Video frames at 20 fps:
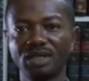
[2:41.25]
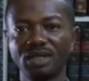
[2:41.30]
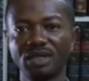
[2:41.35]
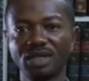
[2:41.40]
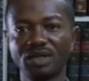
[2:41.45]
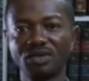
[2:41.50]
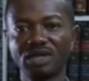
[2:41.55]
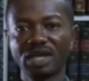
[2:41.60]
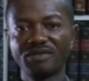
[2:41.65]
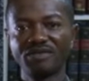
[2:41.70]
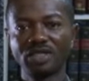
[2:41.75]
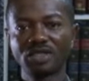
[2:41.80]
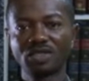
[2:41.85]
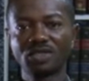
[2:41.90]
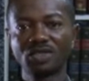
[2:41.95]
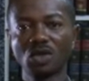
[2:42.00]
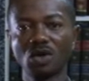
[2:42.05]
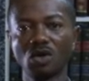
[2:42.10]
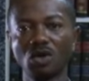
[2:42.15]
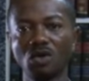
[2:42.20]
like you have in
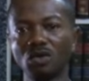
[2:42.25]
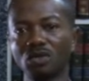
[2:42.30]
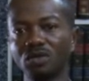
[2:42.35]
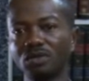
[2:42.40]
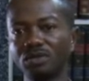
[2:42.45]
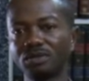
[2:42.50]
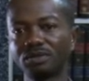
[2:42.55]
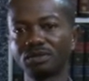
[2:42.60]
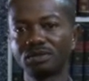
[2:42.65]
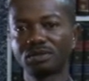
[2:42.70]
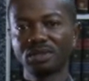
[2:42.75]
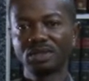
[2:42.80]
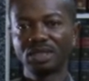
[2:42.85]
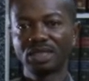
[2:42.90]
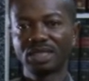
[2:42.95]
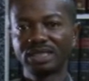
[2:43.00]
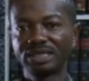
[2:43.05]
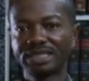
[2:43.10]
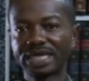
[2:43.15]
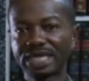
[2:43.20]
soul.
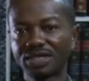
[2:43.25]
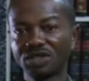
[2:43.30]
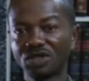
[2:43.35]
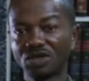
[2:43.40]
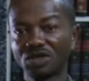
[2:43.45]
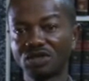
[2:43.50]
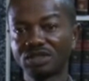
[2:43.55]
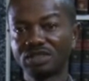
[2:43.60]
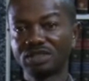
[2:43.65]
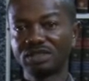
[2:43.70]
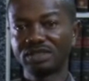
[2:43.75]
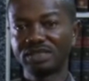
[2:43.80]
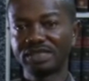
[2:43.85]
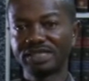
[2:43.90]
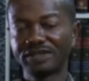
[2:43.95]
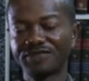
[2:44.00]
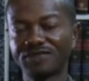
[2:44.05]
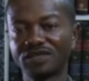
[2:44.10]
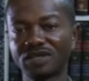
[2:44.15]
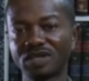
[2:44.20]
Take note,
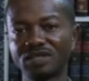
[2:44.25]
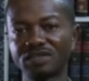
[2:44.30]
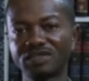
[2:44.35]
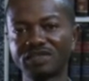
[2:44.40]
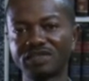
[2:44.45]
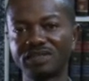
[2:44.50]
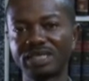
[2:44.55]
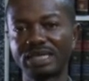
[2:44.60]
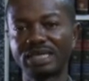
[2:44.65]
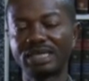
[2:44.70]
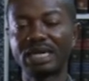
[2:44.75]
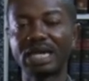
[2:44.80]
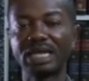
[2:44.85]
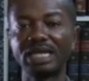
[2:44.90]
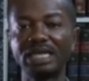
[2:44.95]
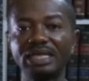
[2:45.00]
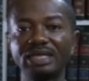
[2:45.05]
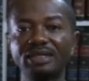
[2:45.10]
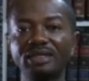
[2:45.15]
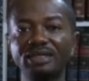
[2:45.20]
diphthongs
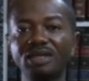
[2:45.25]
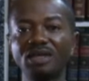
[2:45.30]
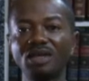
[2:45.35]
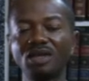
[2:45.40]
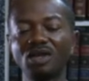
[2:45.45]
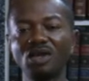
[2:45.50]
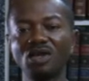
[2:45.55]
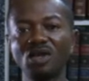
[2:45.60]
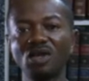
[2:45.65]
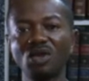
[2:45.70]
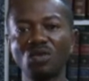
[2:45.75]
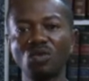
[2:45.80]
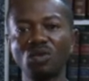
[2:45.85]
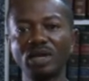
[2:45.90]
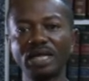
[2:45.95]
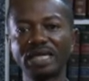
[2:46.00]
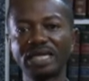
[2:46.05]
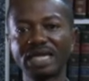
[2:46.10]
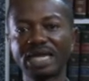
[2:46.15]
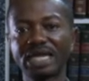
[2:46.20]
generally,
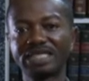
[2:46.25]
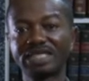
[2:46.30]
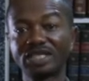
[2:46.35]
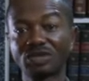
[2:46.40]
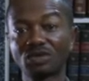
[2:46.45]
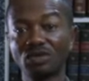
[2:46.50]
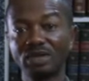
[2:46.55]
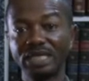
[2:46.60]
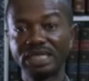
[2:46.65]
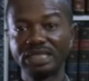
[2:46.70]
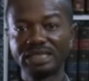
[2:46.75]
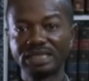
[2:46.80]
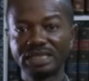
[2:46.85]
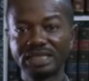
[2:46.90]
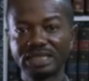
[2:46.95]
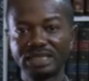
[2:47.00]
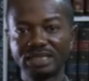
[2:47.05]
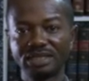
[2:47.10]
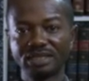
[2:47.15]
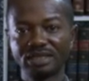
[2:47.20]
when they are
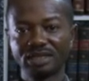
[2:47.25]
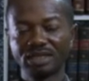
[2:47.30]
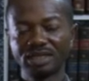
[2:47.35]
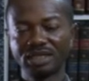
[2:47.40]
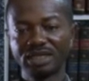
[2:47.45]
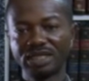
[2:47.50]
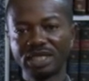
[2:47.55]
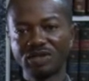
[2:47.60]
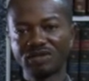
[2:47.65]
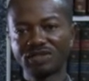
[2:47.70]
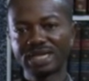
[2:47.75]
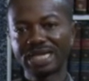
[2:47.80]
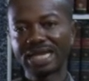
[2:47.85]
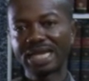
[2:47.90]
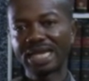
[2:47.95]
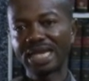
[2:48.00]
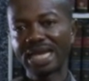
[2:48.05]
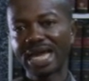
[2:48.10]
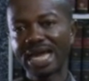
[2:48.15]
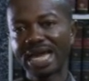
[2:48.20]
articulated, there is a
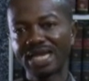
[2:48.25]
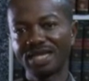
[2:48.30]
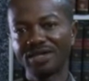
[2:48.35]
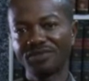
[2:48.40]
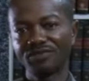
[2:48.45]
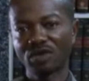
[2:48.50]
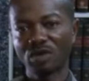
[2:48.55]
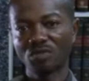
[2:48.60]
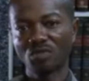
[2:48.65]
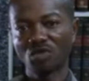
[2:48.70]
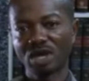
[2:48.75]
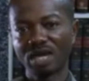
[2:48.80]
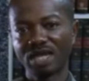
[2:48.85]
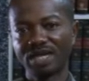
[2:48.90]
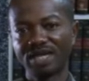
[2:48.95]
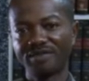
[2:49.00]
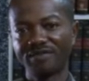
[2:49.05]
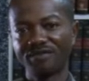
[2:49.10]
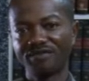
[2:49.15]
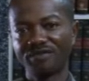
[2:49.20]
glide from
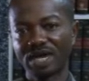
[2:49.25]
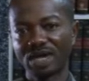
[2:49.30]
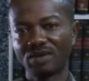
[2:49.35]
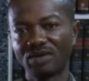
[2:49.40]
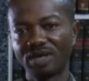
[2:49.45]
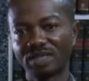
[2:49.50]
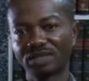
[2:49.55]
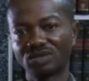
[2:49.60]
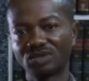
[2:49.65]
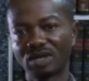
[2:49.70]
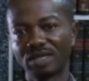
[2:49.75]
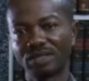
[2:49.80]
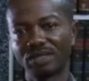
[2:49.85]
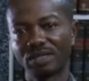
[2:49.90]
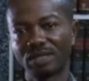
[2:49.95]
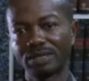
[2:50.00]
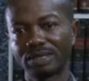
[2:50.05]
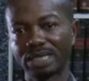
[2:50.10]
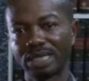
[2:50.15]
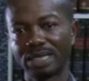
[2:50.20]
one vowel to
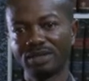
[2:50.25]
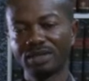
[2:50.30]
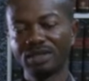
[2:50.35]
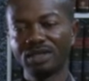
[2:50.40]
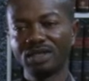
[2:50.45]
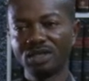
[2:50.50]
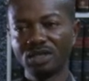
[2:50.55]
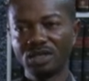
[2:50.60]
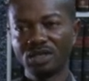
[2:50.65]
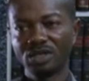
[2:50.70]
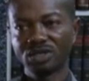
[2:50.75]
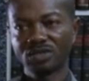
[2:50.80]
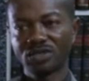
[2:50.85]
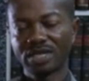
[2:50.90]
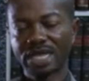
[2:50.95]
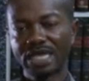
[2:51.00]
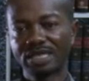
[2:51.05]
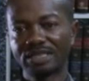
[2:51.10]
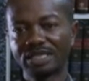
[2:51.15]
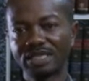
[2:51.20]
another. So
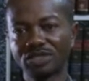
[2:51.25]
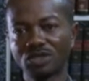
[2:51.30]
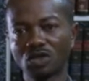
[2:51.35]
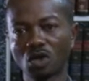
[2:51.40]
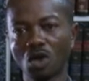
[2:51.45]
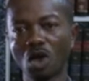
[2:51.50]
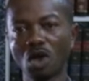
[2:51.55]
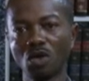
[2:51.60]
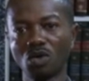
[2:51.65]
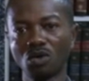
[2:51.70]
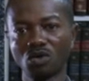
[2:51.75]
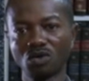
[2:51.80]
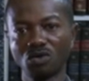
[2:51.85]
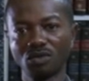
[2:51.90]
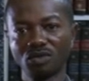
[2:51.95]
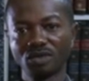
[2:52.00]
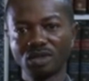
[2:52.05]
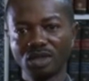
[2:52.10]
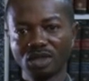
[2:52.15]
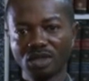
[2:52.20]
like this o,
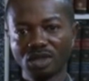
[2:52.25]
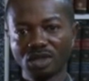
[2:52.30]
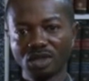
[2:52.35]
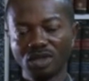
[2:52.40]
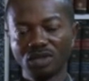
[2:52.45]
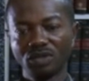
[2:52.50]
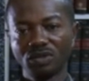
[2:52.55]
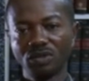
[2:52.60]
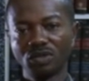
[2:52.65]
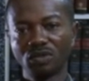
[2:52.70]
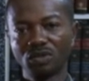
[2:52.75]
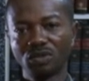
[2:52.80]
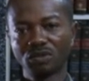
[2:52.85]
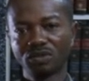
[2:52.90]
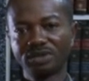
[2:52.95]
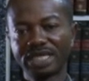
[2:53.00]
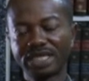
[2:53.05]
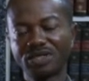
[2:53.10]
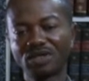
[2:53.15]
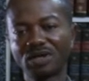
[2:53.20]
you
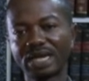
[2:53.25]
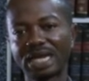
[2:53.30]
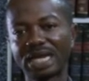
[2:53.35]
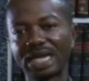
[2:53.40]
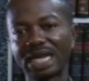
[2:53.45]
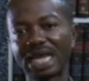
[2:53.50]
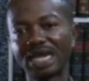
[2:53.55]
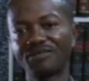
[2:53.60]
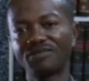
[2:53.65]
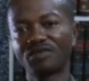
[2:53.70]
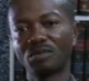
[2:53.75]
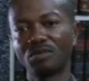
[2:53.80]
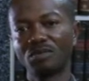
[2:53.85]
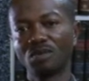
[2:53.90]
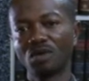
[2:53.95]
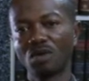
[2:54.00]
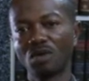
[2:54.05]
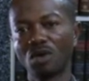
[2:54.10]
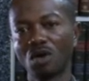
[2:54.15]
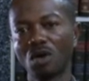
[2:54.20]
take your glide from
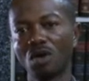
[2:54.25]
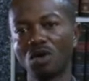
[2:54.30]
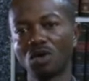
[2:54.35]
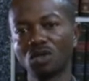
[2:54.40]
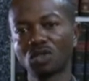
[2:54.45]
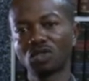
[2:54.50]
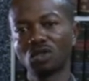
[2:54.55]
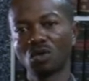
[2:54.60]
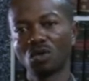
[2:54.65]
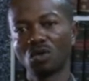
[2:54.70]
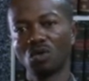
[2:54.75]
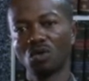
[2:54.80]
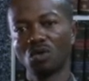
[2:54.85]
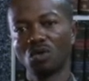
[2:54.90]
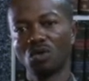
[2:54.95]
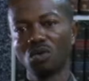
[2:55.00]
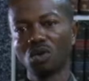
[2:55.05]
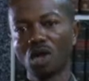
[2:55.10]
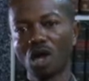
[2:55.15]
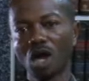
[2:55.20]
o to
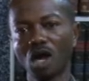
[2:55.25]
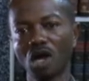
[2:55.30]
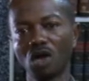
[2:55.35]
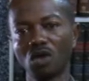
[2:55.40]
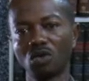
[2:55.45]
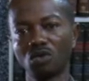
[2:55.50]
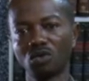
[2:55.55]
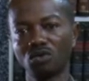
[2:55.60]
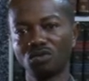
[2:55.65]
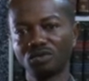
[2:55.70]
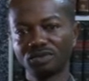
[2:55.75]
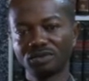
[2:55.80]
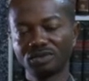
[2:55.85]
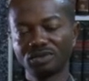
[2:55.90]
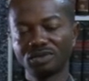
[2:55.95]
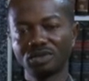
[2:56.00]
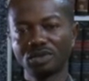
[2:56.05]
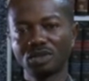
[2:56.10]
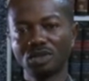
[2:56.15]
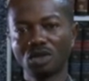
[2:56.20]
u, o,
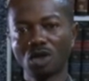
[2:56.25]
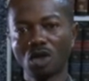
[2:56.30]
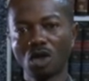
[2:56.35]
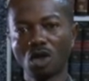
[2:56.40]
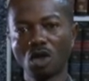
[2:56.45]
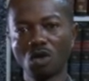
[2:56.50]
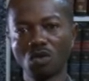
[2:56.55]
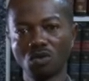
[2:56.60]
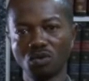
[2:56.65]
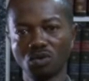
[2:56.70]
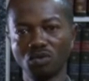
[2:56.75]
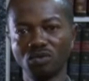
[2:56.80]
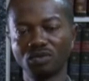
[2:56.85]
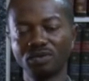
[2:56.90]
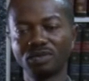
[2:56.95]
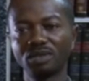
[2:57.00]
o.